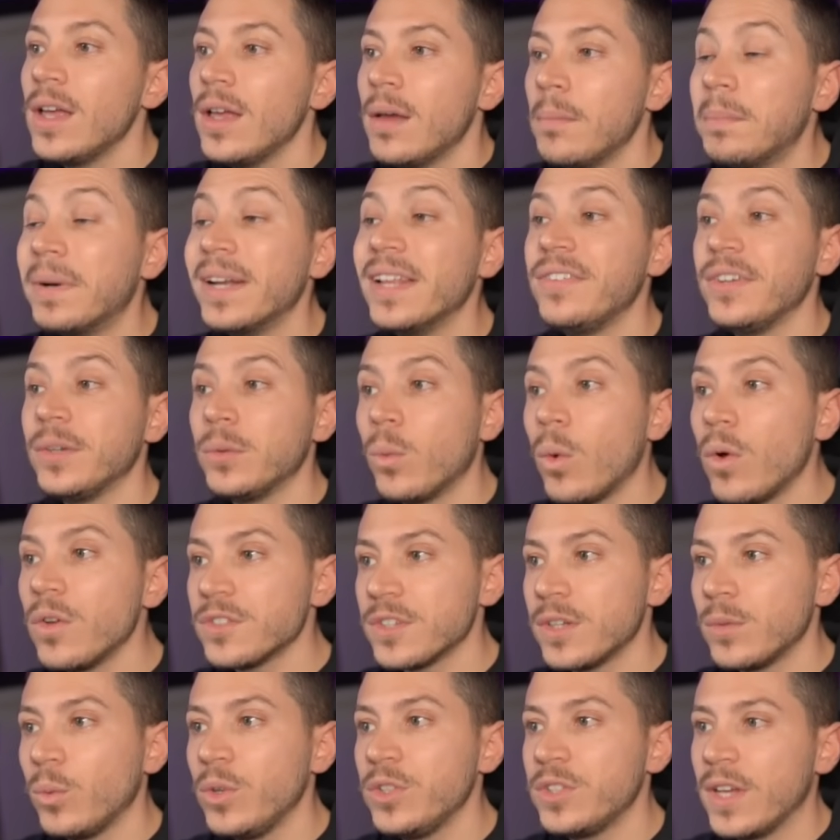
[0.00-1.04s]
But if it
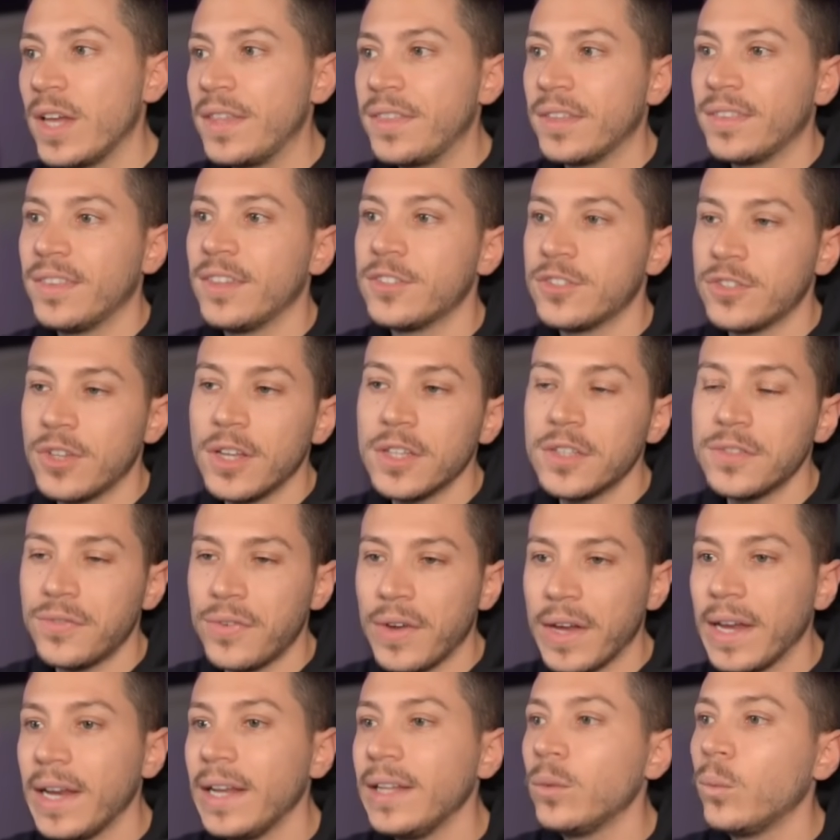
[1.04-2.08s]
wasn't, we say that the search
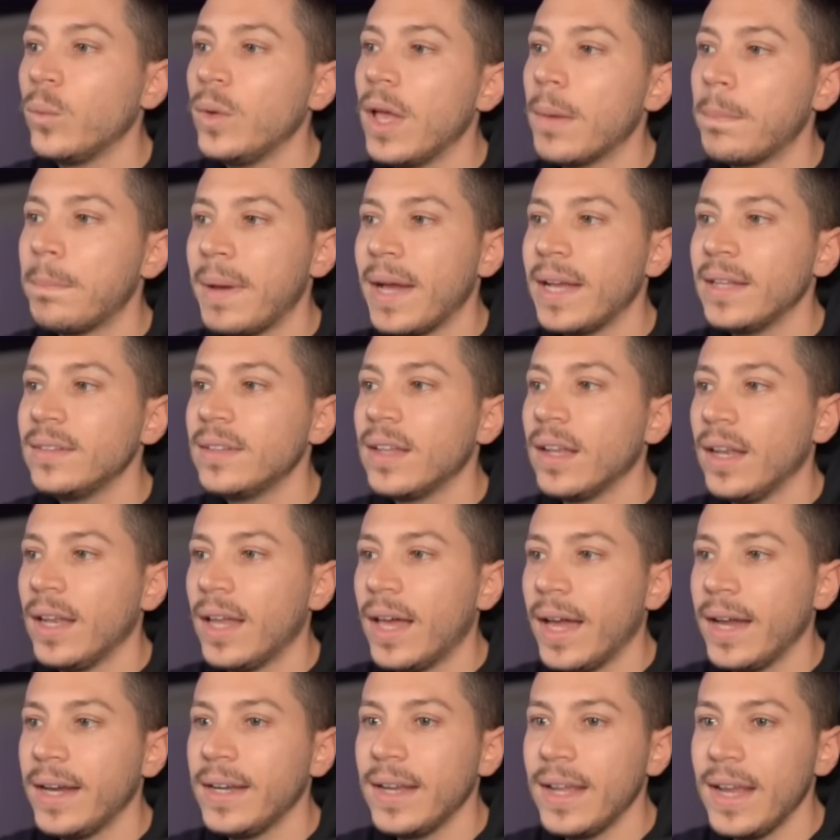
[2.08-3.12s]
failed, we append the
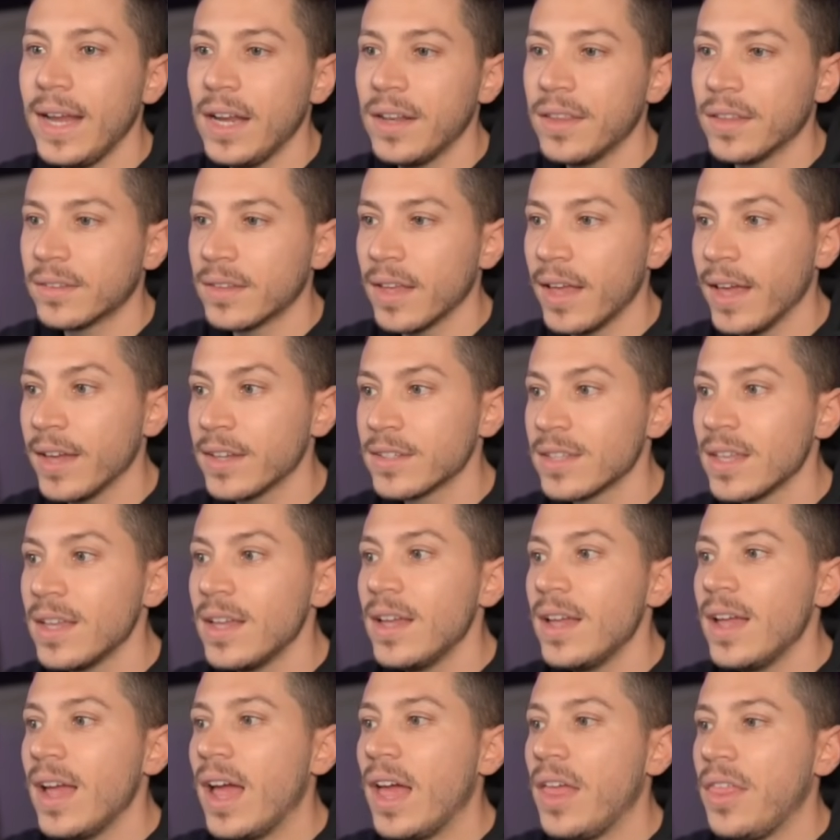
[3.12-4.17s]
line in the text,
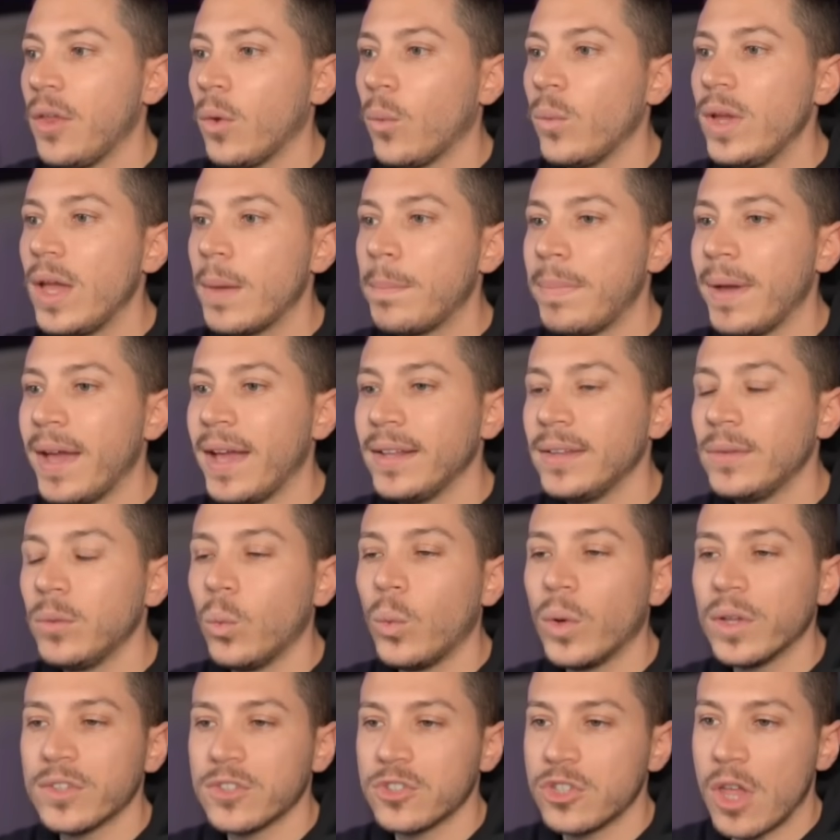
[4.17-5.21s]
and then we append
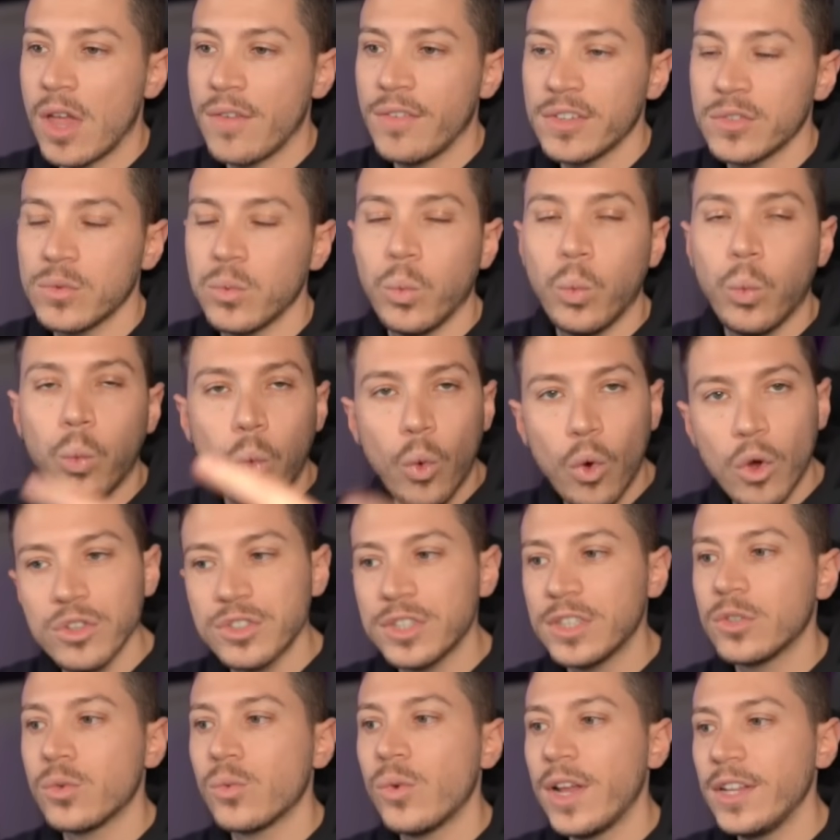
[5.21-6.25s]
what service
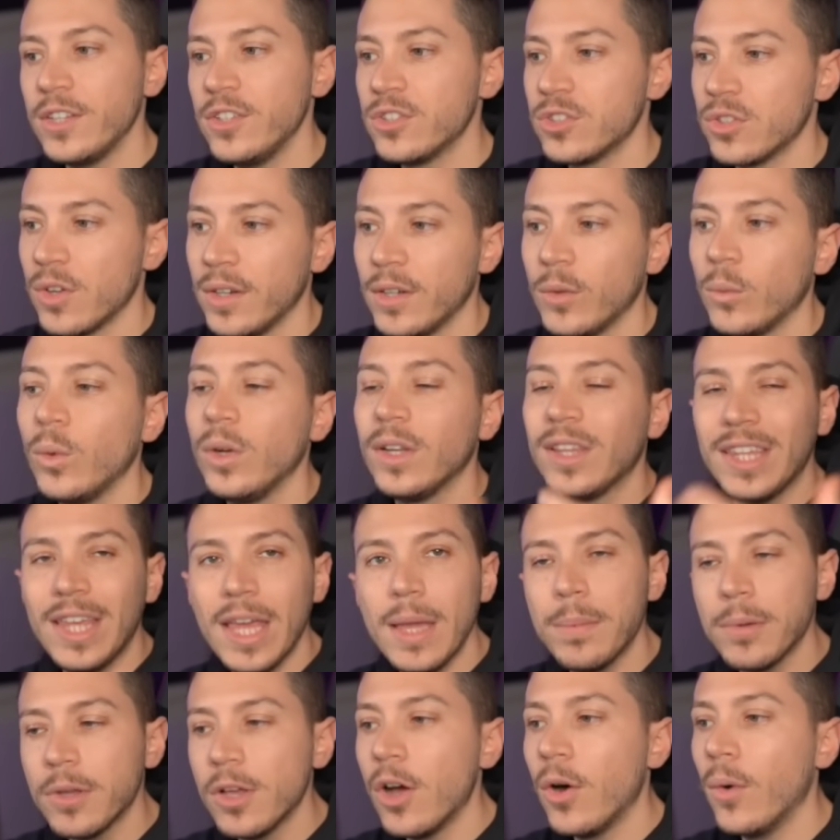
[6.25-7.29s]
wasn't registered, and we'll
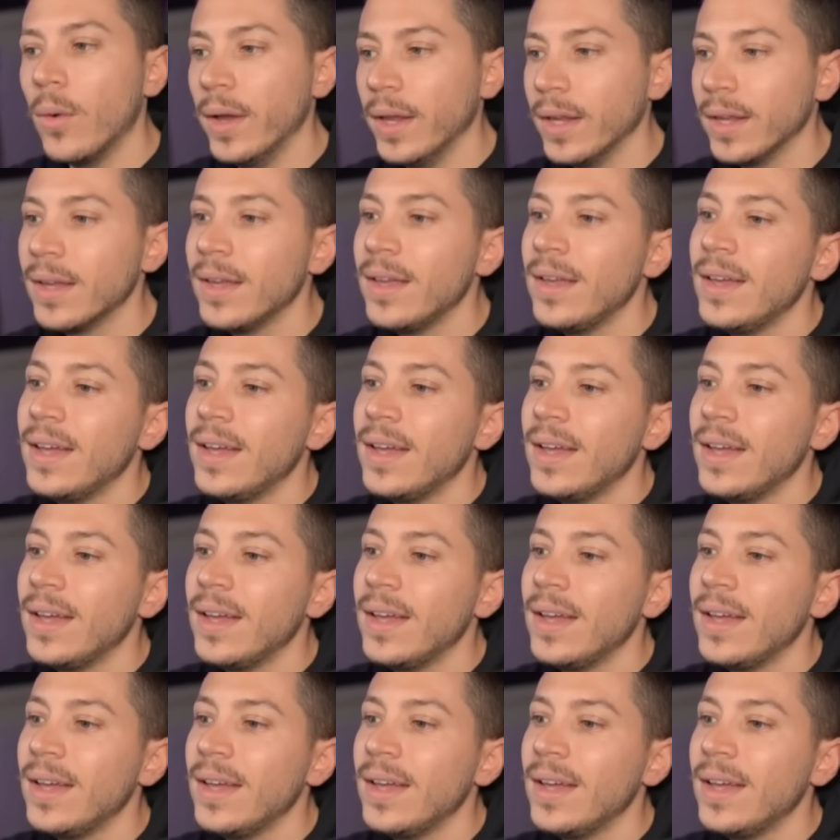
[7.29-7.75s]
keep going.